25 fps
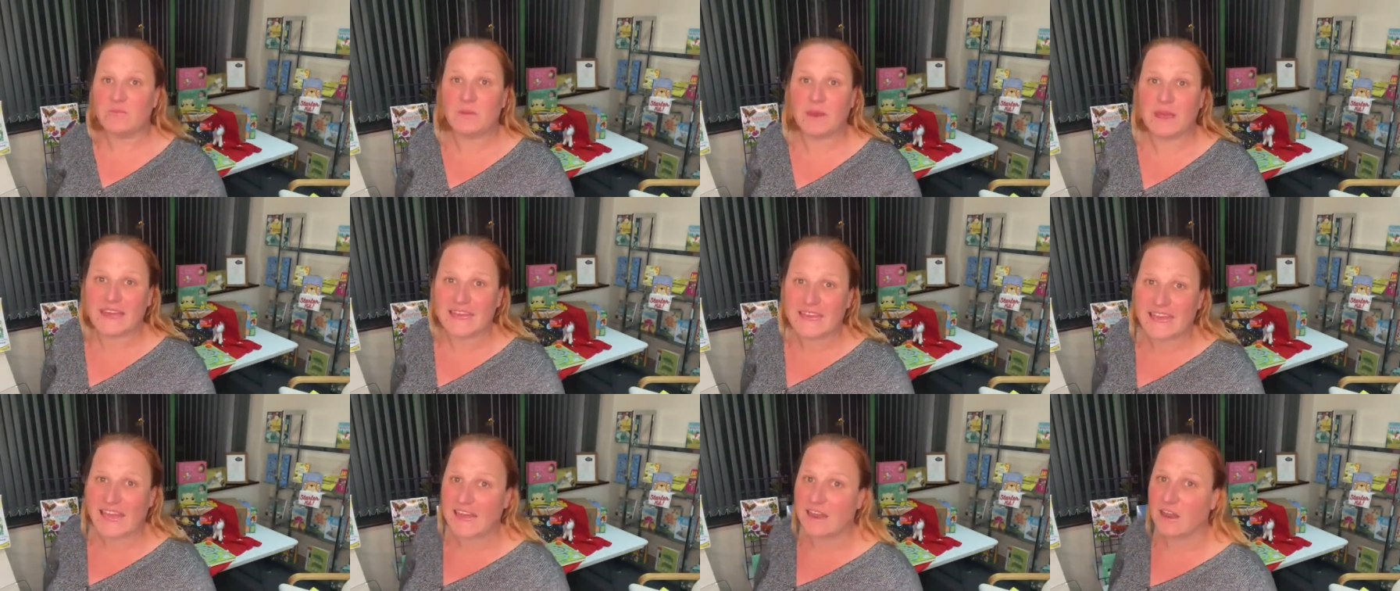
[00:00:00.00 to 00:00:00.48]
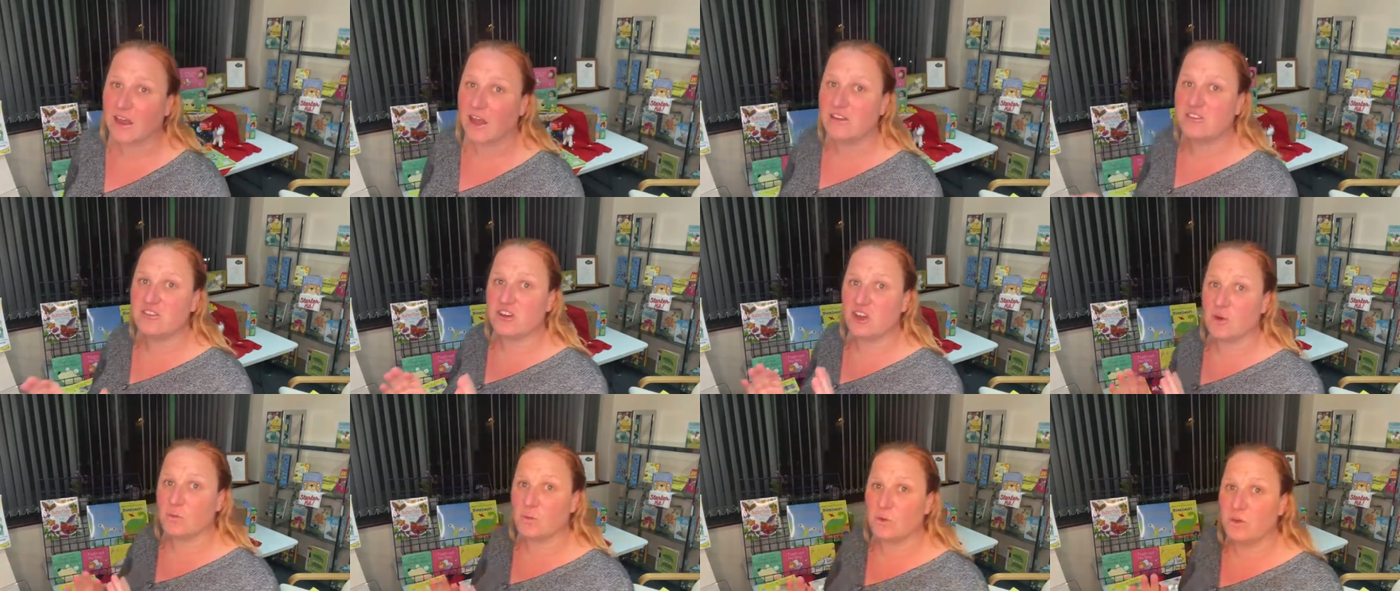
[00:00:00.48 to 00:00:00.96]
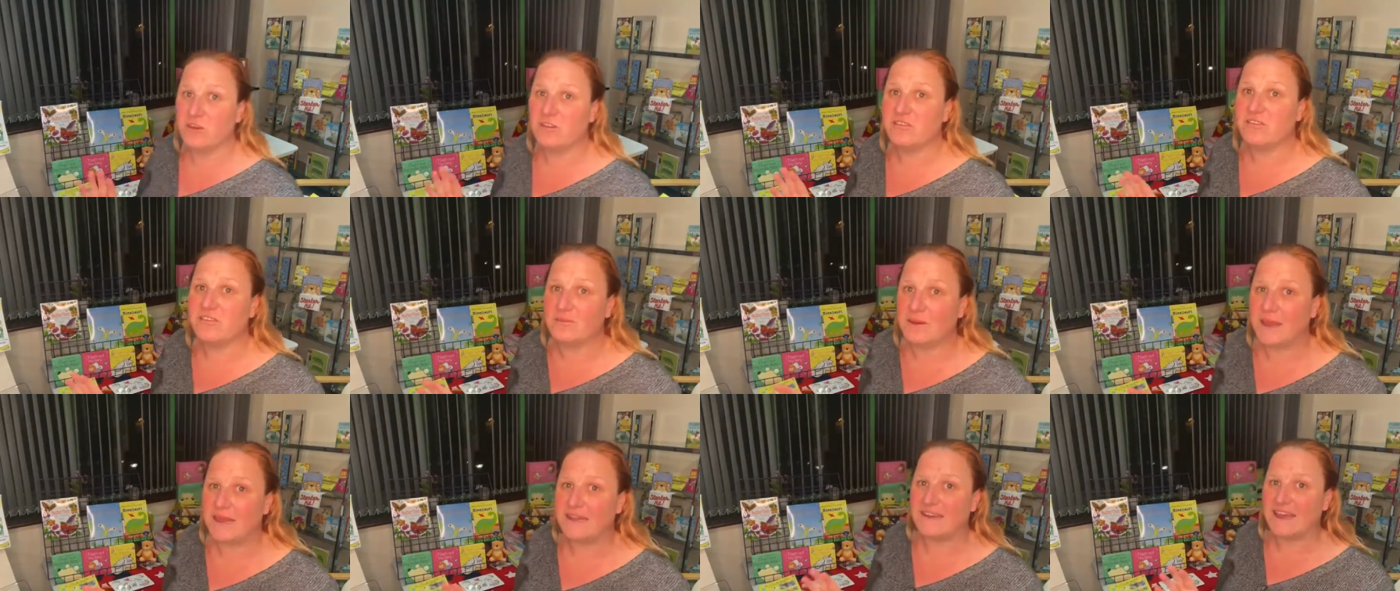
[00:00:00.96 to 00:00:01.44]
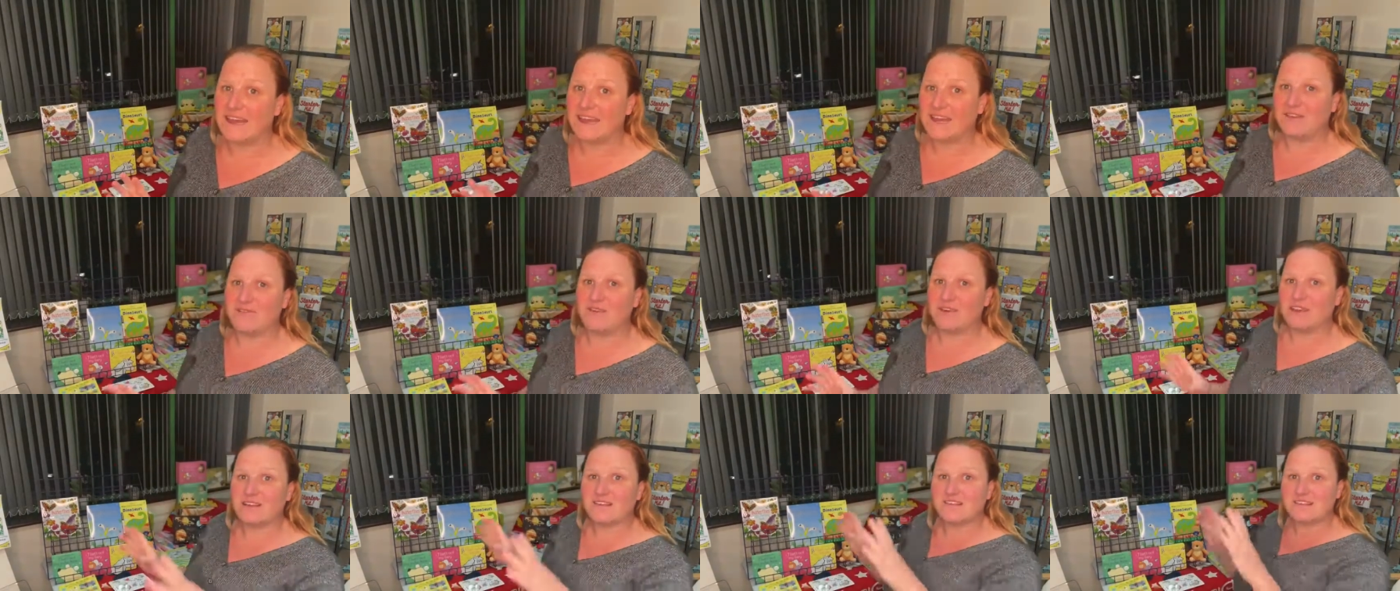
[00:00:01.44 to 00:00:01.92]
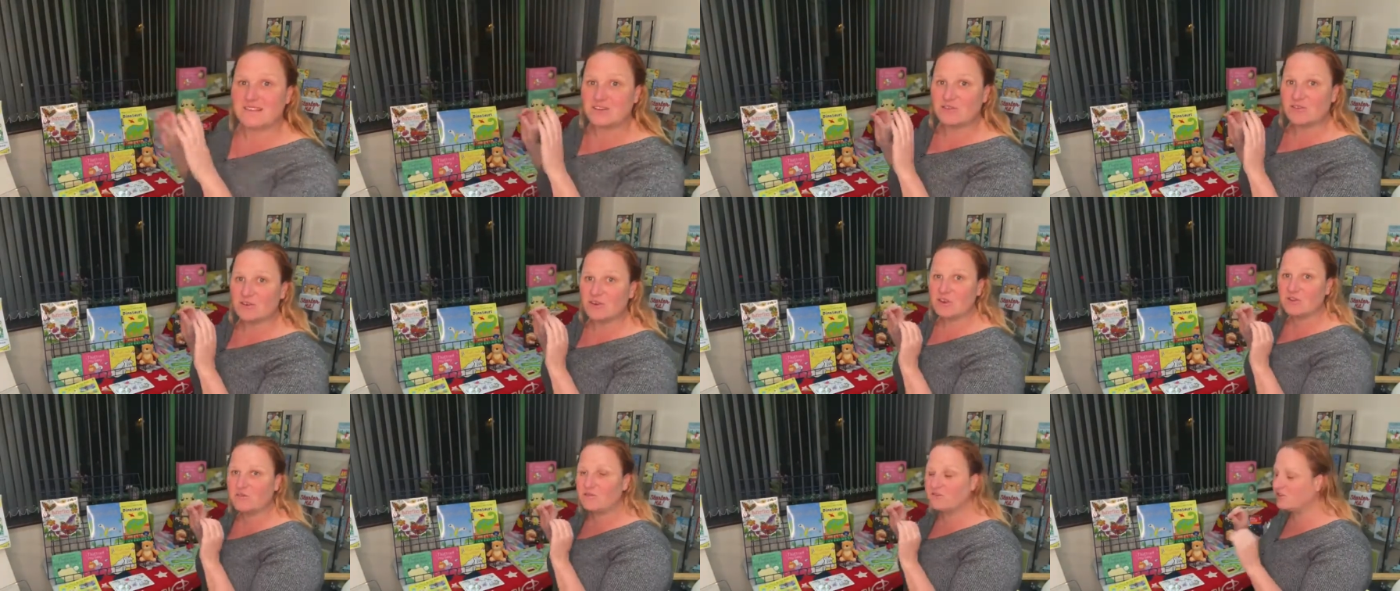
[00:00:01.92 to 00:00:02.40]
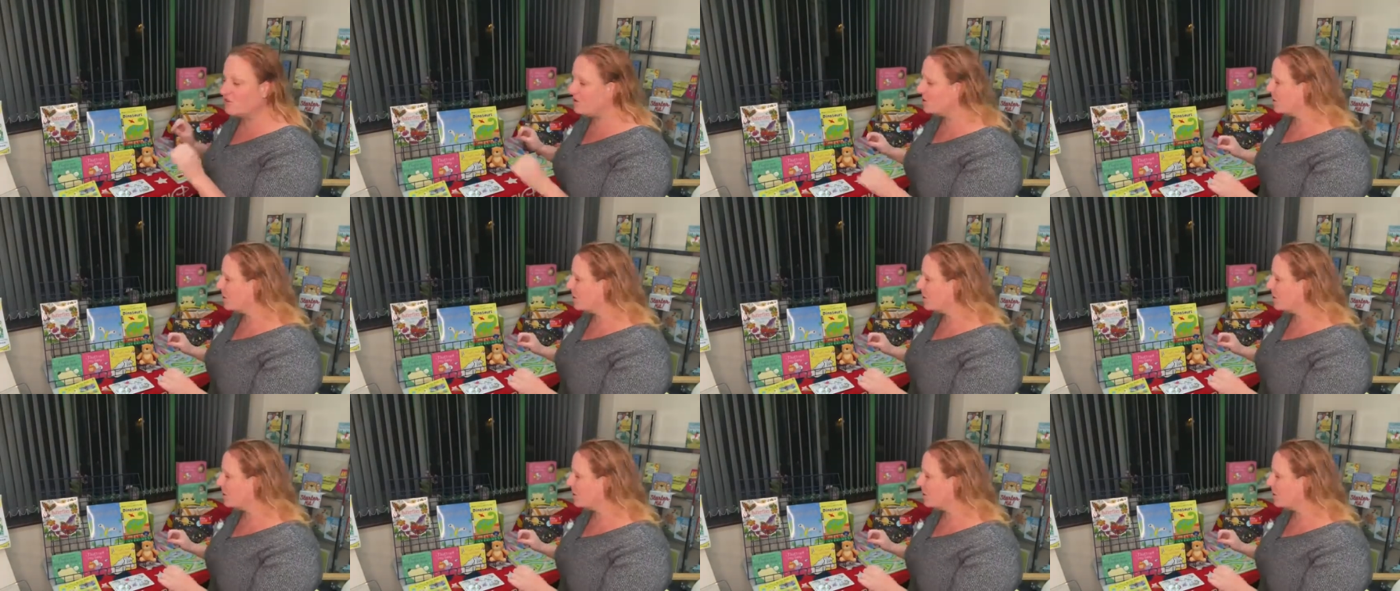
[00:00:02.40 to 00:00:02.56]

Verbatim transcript: But again, I don't want you to spend anything until you've